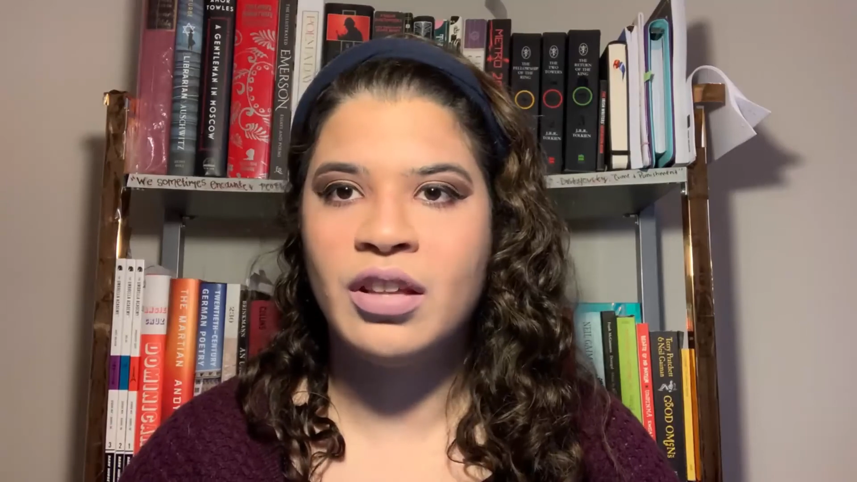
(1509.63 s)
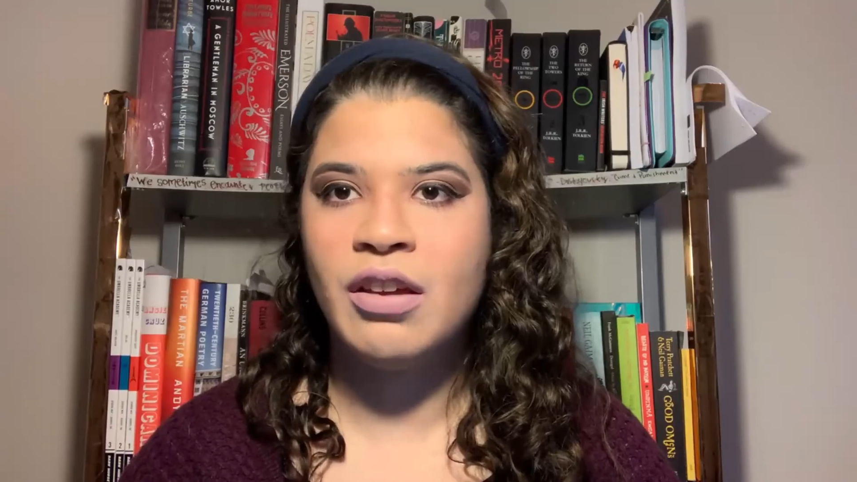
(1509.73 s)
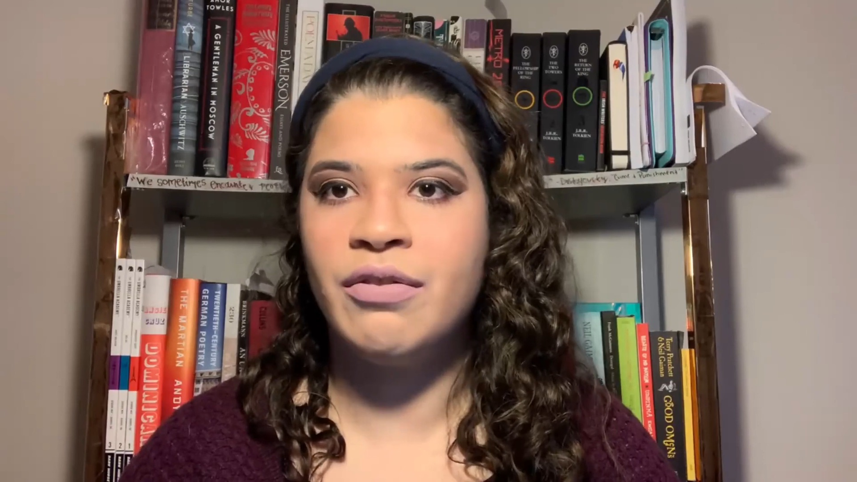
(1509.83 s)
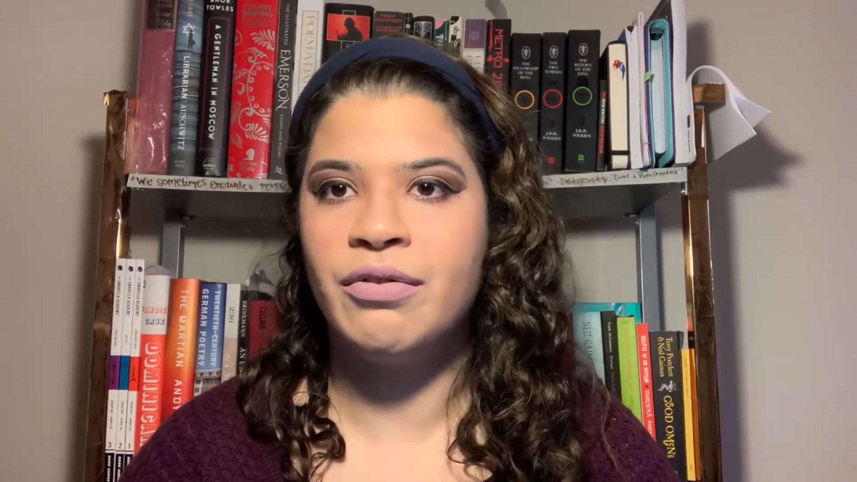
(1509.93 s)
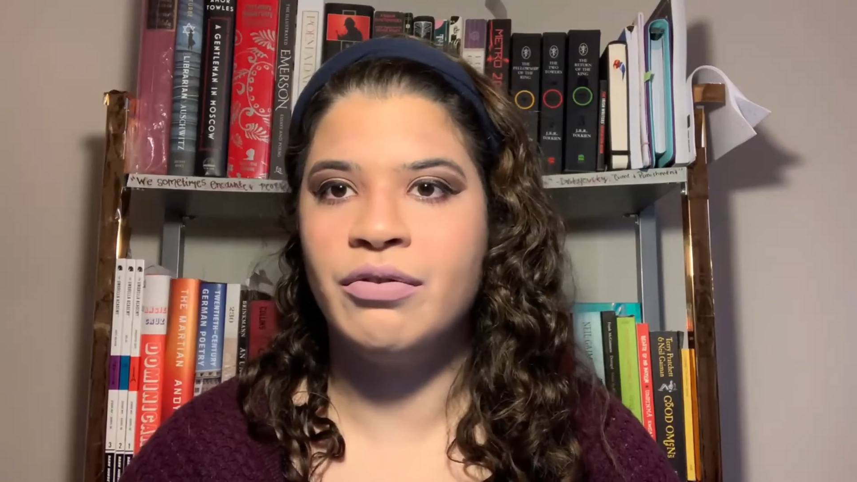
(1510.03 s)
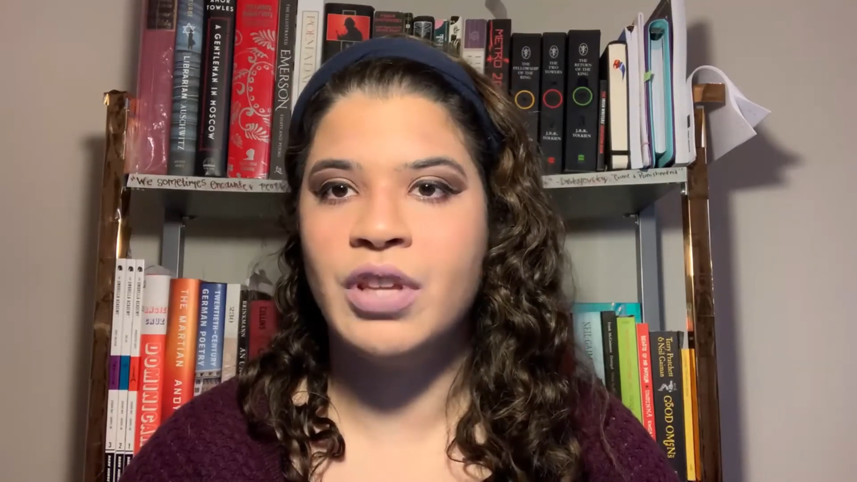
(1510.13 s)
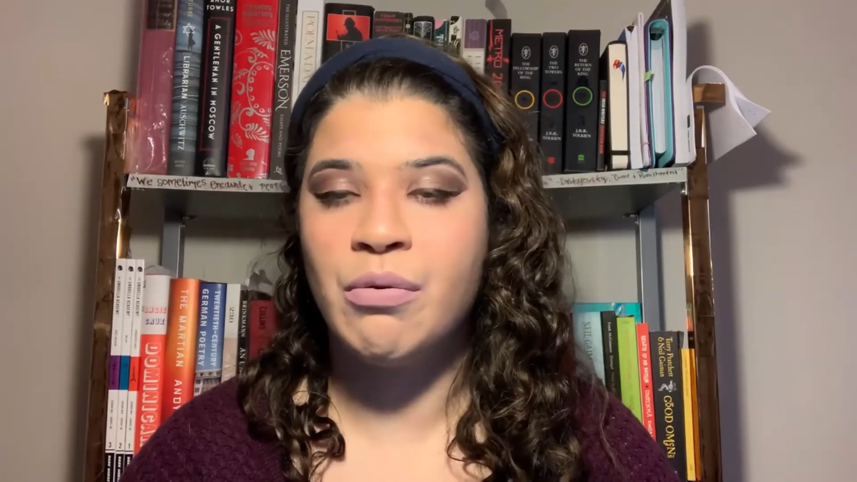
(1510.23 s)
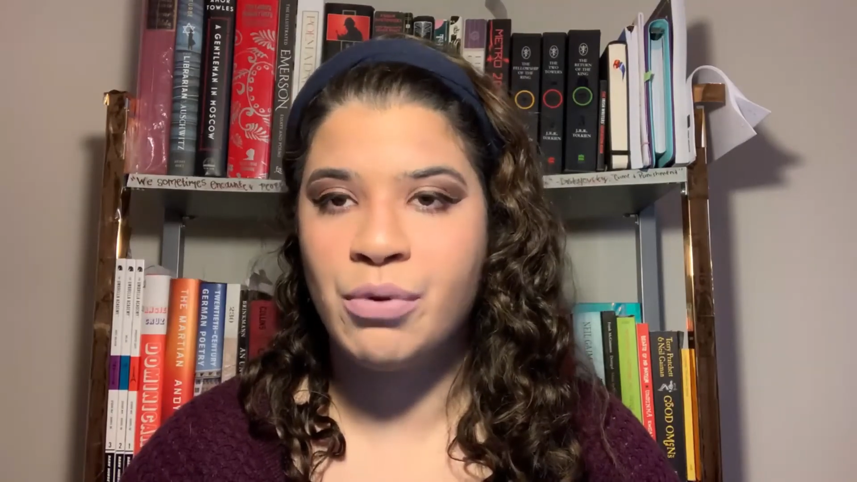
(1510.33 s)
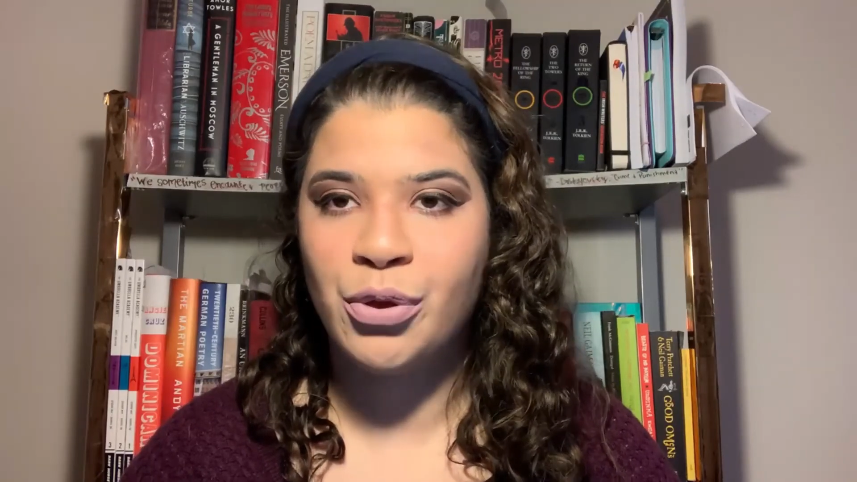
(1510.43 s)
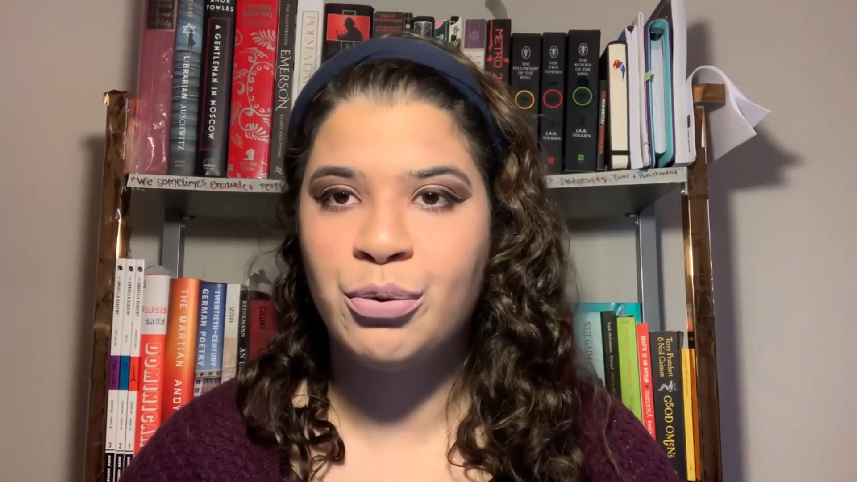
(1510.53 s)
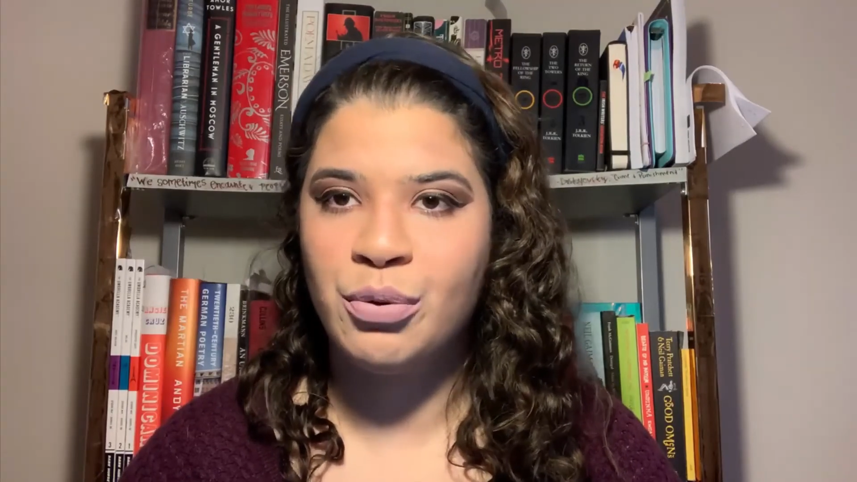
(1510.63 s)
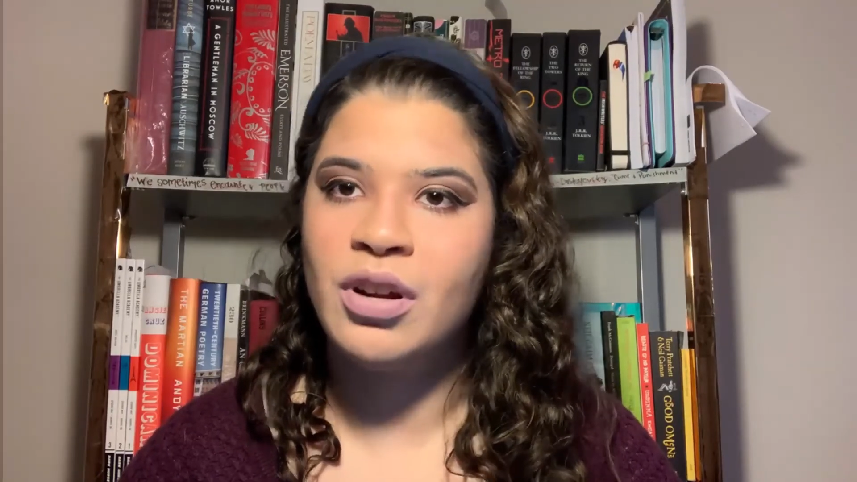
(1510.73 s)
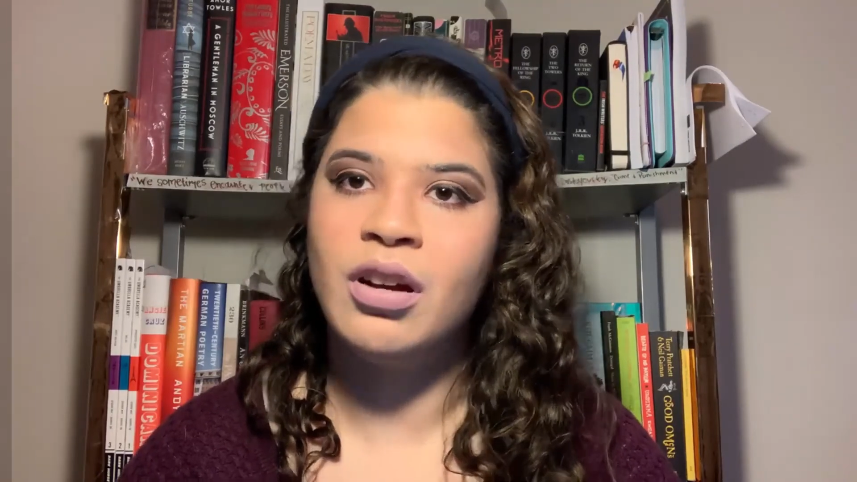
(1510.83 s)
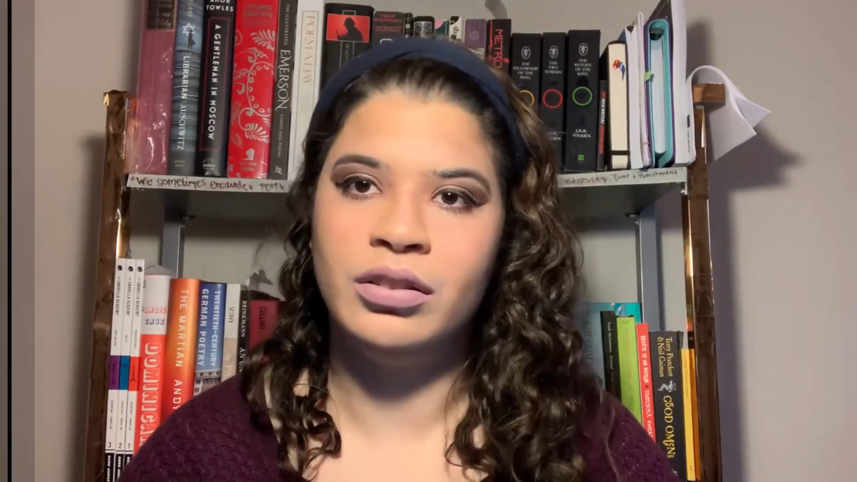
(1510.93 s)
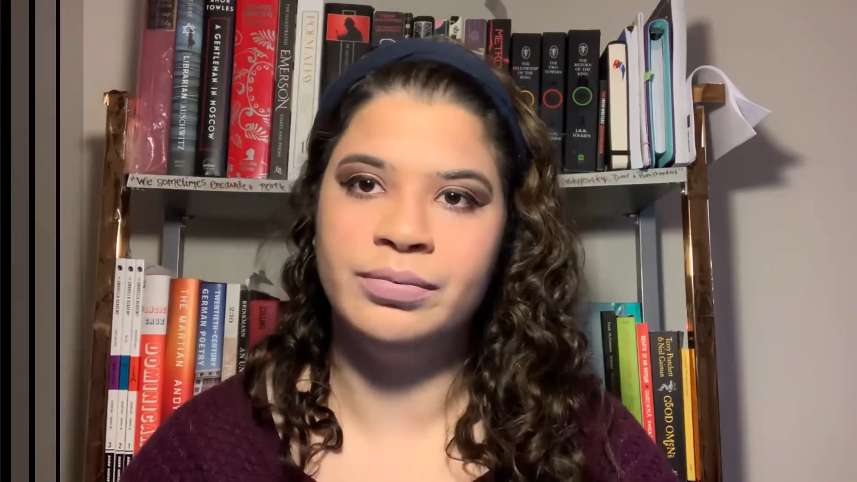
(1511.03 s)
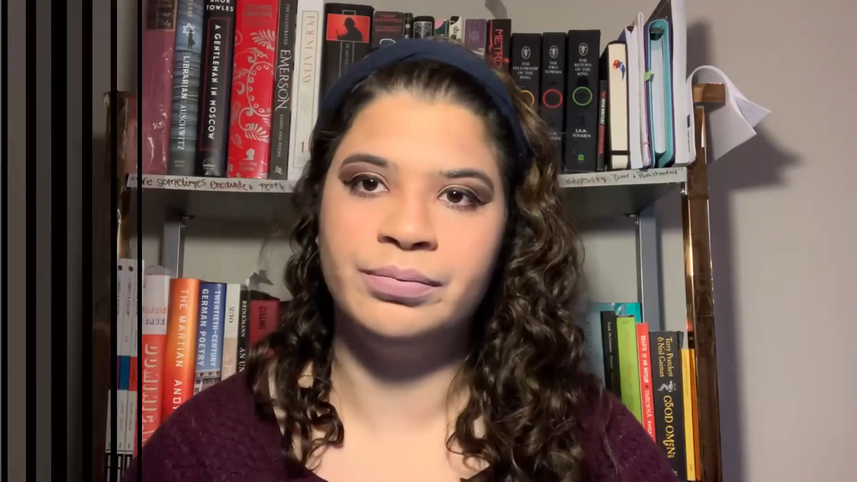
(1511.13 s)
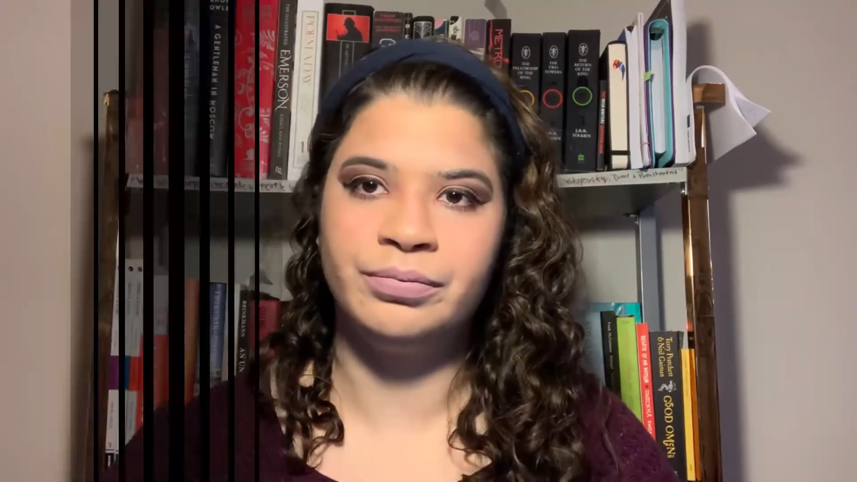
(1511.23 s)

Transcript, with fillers: they were through it all.